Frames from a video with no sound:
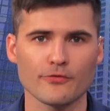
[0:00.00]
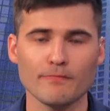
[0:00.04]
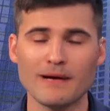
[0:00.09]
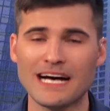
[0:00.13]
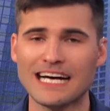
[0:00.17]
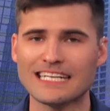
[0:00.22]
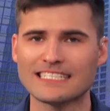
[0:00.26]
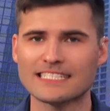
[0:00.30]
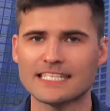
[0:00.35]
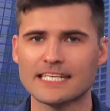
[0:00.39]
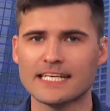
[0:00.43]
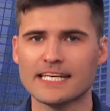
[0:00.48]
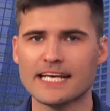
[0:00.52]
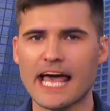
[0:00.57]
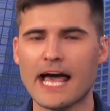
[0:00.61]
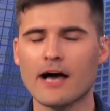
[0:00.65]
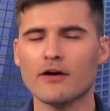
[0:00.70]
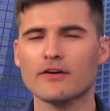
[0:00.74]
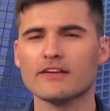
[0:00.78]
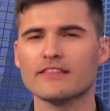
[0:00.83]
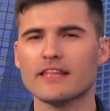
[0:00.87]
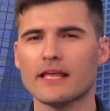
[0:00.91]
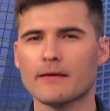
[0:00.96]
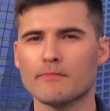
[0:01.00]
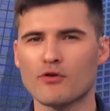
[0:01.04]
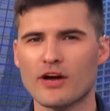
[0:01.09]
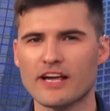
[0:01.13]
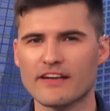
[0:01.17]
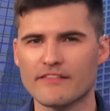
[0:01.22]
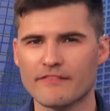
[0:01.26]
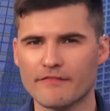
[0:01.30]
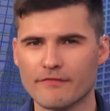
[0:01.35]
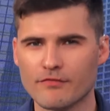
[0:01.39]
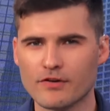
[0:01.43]
But how can they
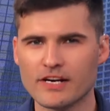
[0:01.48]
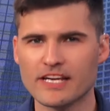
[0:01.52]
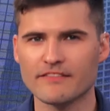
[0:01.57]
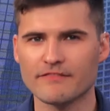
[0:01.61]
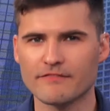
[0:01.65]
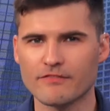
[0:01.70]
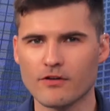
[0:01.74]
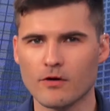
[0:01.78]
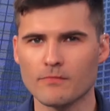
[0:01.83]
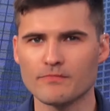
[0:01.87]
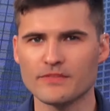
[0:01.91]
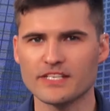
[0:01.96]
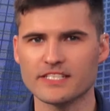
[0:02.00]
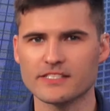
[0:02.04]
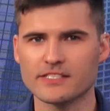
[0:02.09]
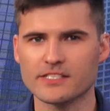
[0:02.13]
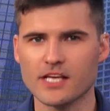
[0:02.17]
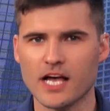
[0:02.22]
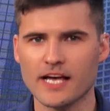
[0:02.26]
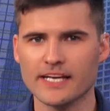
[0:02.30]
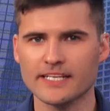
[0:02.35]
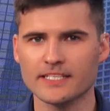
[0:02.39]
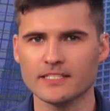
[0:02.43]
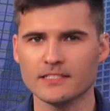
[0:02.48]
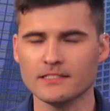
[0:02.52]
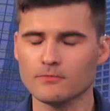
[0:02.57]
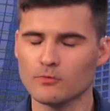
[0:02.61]
break free from this cycle?